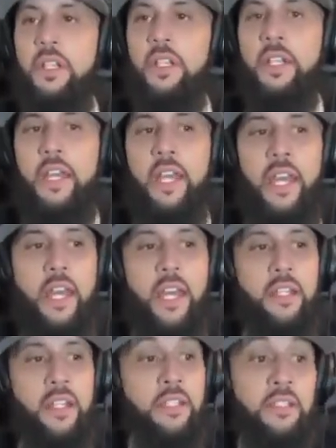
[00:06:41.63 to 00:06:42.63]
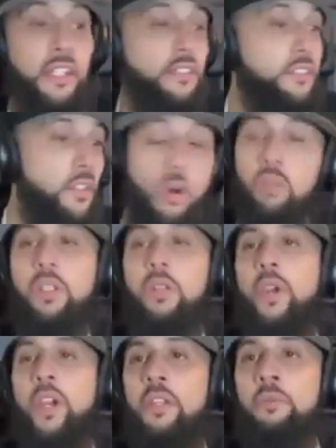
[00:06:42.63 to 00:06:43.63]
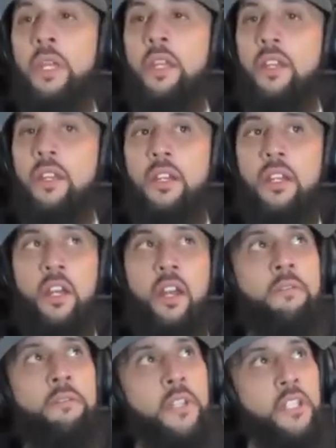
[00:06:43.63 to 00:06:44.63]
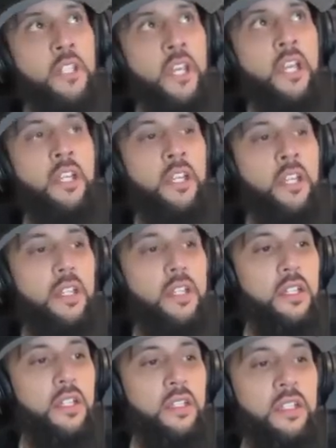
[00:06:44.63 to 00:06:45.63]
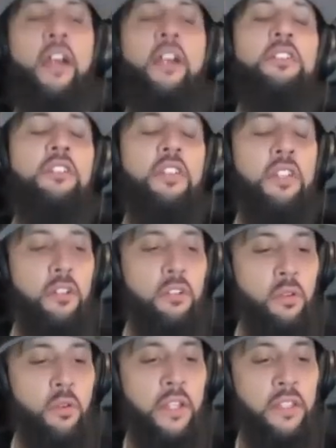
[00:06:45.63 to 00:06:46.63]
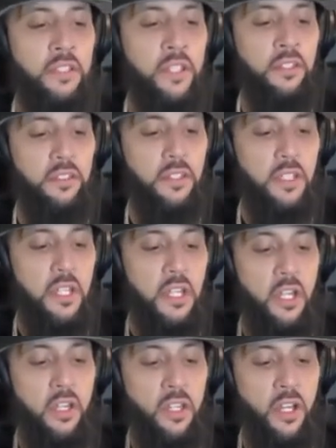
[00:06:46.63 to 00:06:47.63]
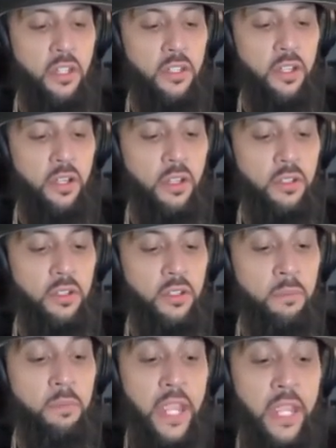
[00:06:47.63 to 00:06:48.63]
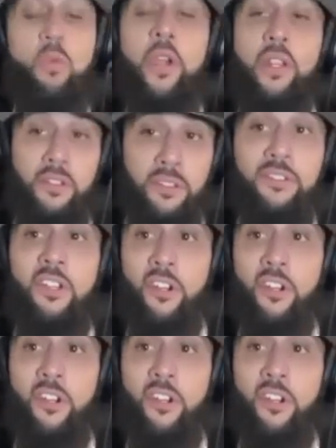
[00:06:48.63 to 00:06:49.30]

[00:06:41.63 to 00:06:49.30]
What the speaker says: And I think that's the only way to make officiating. Not I should say the only way. I think that's the main way to start